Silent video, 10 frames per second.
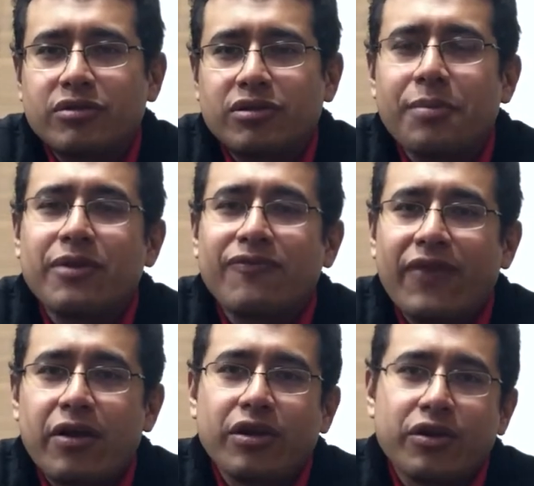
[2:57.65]
So something
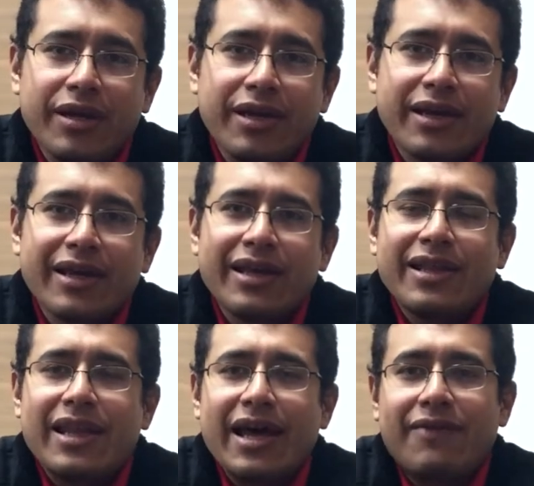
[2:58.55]
very unique
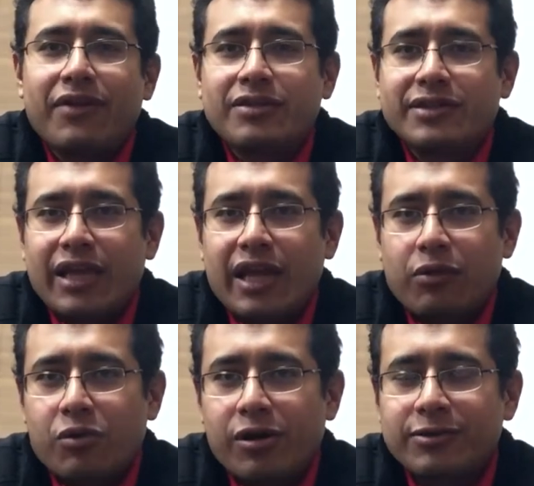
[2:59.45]
that I have not seen
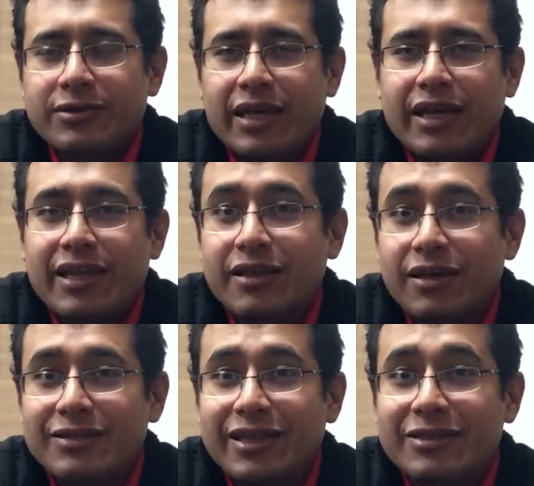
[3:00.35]
anywhere else, and he
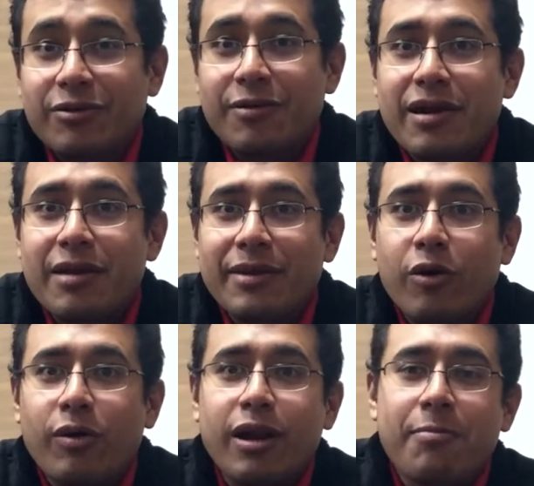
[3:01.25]
does that. So going to be
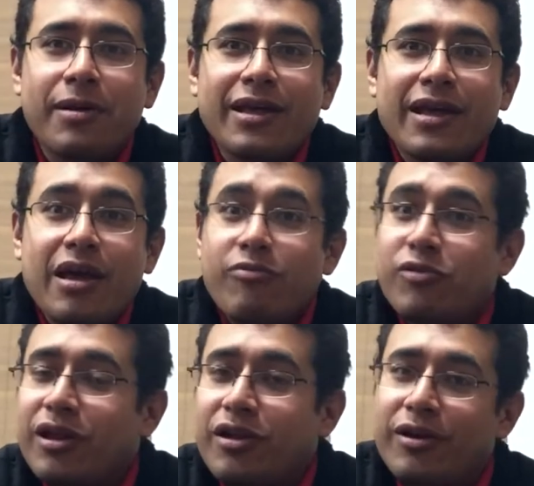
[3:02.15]
going up
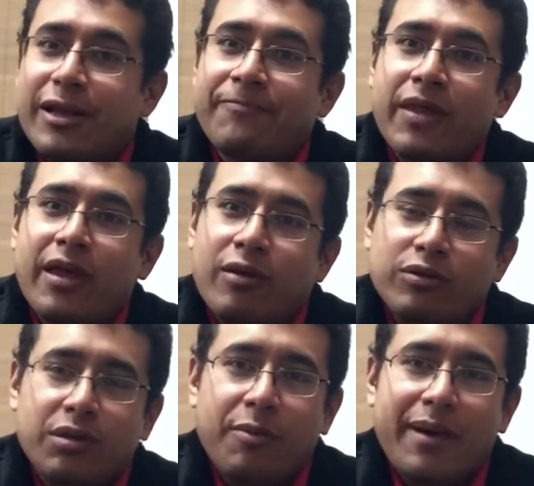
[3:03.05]
really early with
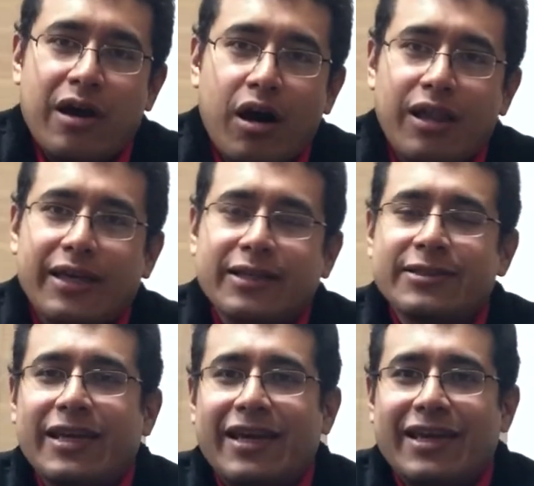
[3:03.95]
some of my
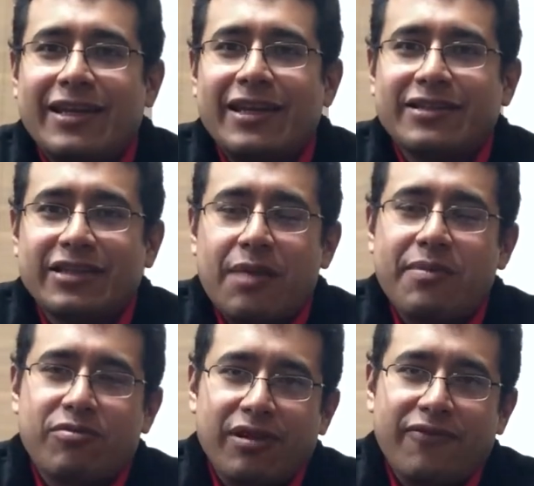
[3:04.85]
colleagues, and it's going to
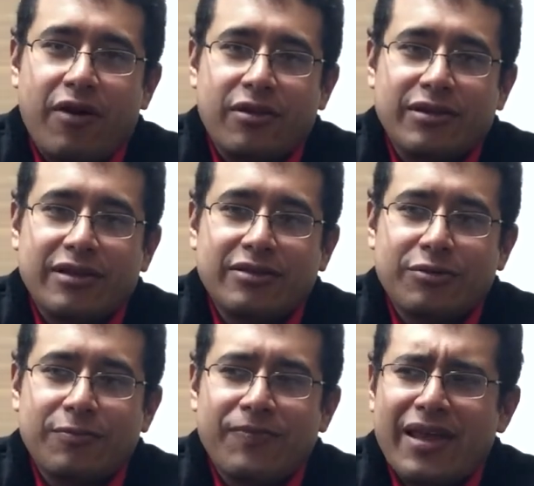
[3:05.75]
be really fun. And
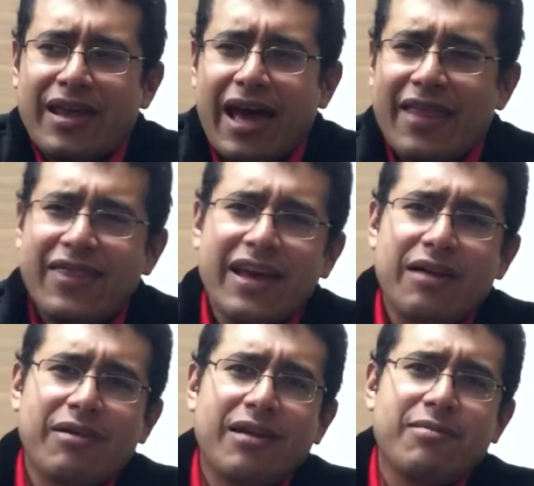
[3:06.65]
so I think
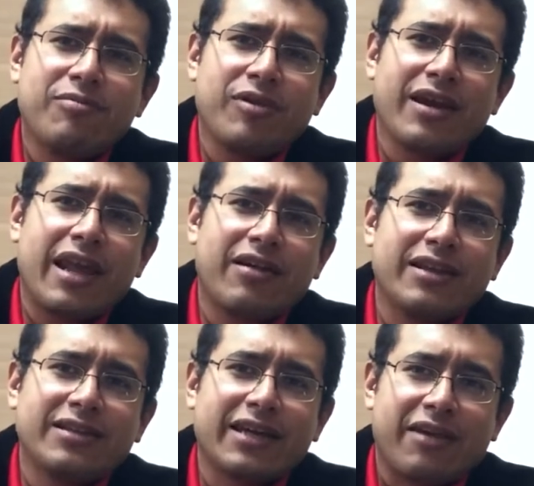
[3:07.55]
I'm going to be bringing
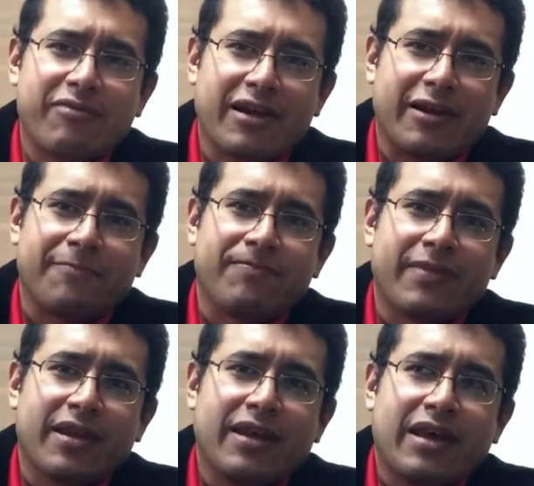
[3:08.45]
out this guy right here.
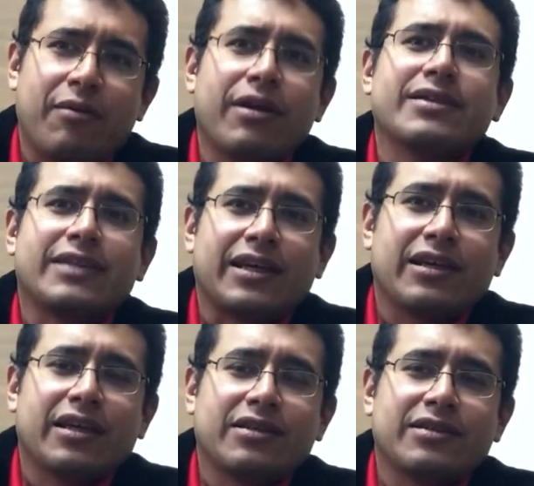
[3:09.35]
I'm going to see,
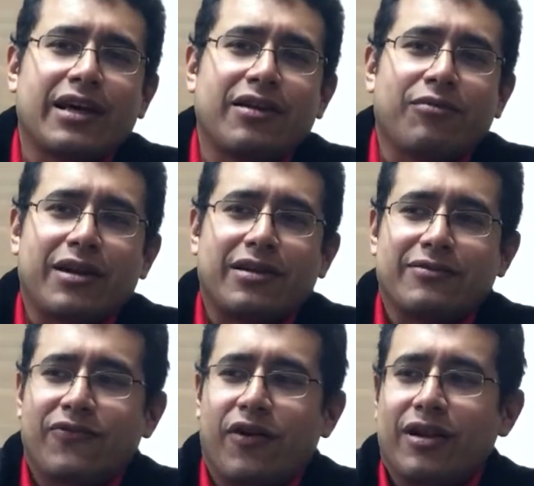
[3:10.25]
because I don't
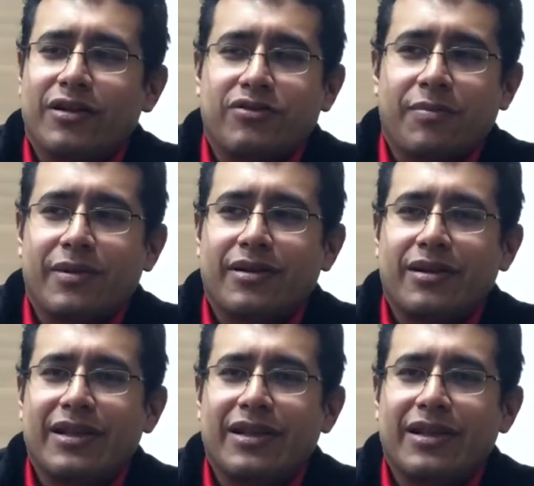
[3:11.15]
want to fall and drop it.